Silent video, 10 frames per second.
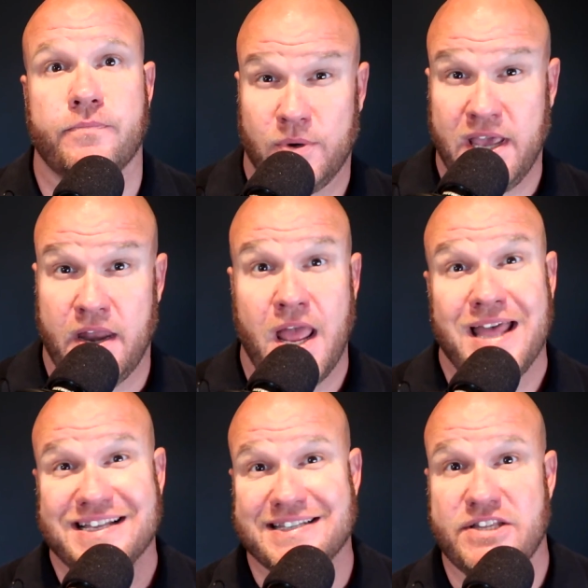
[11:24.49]
So again,
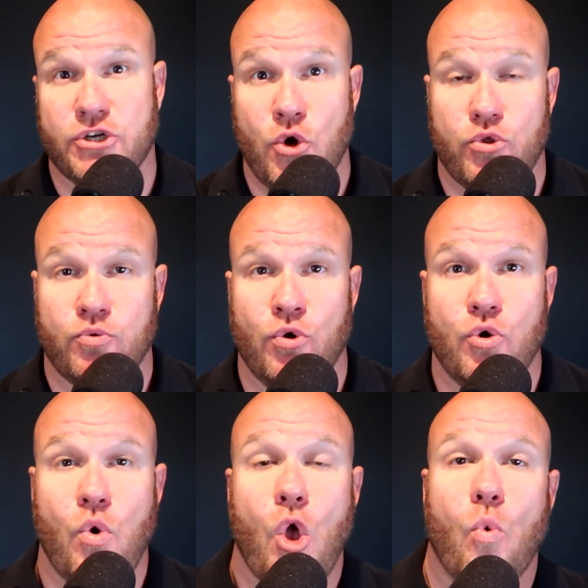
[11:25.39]
let's go
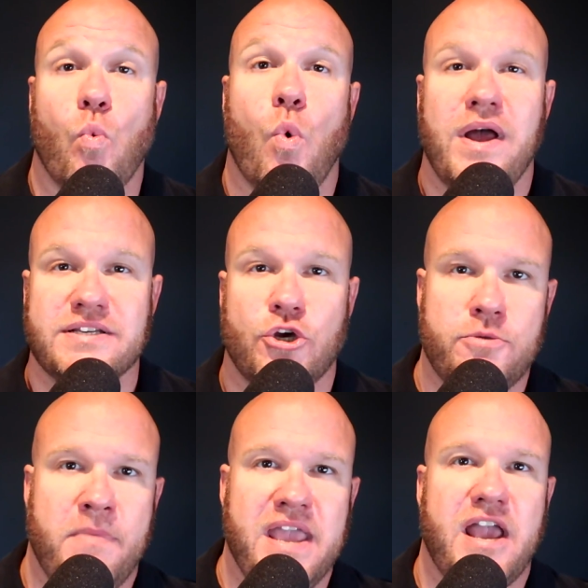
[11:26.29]
through what
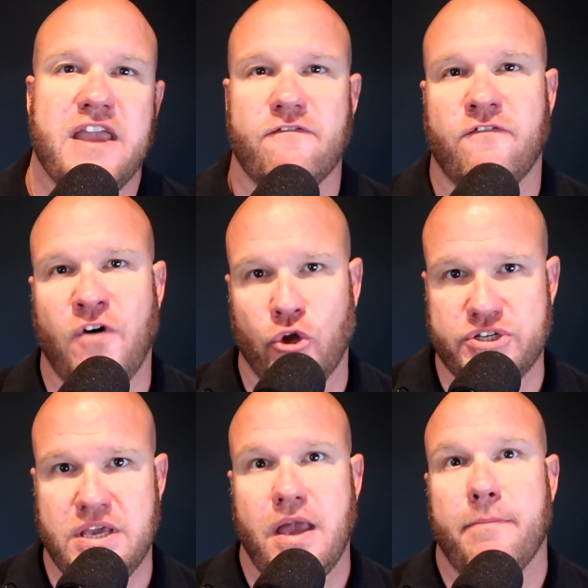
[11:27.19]
could make a
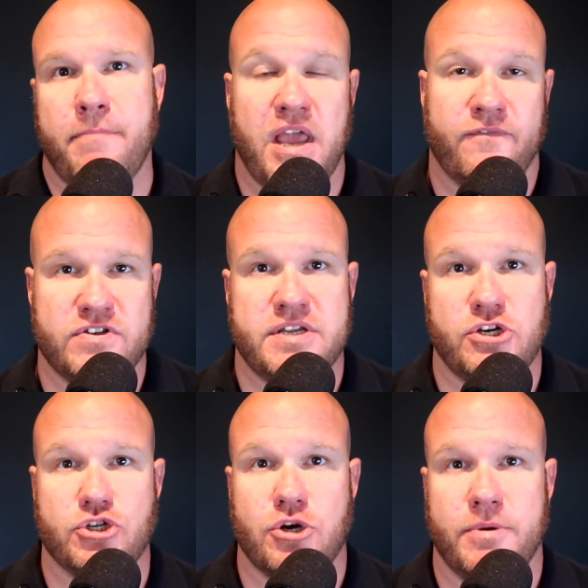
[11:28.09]
faulty
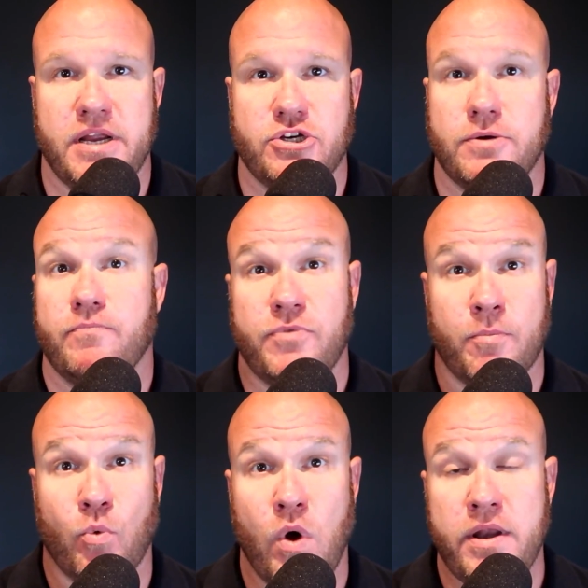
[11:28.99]
manifestation determination.
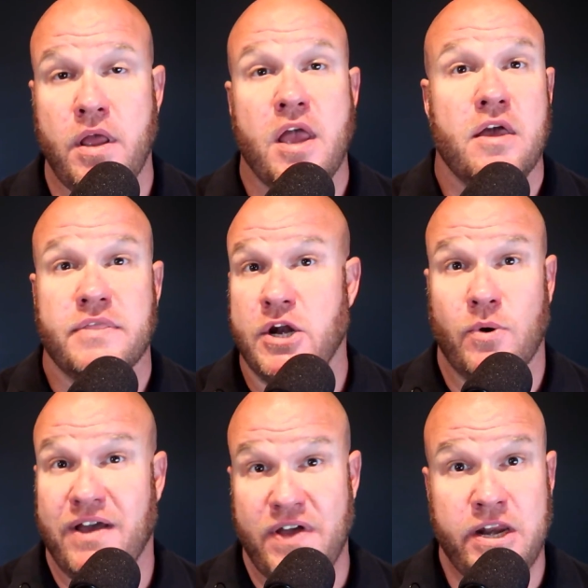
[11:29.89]
Number 1,
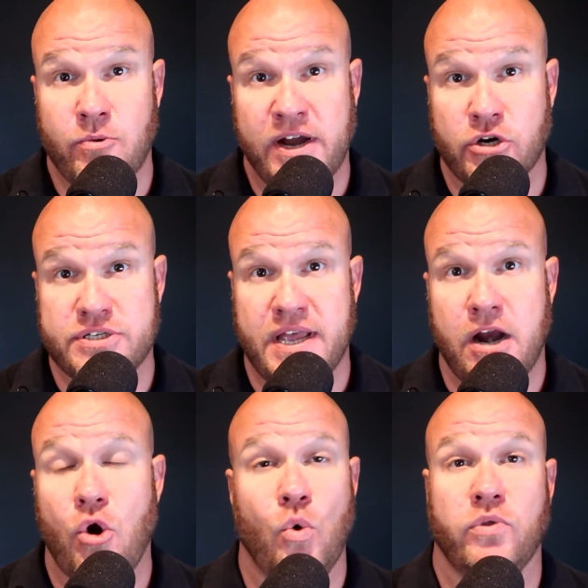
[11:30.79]
they don't have any records
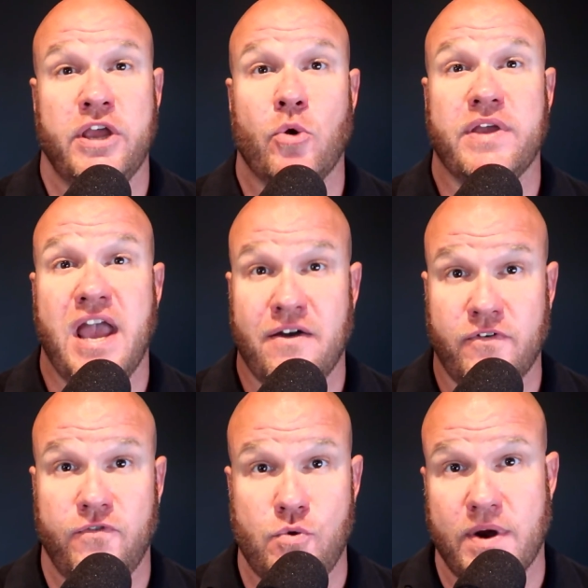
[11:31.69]
there or they only
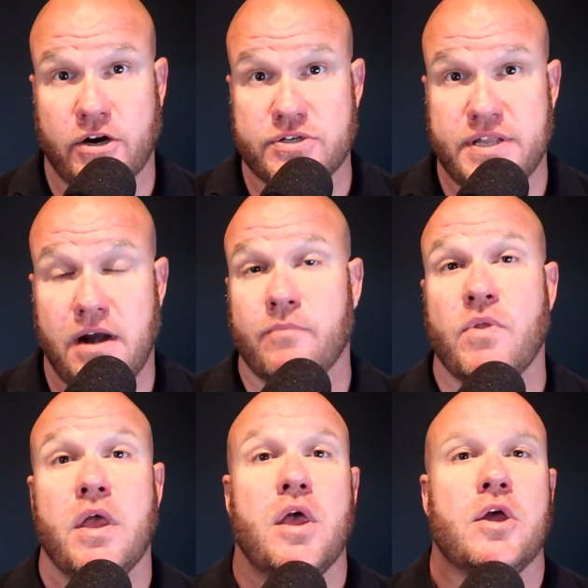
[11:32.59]
have a few records there.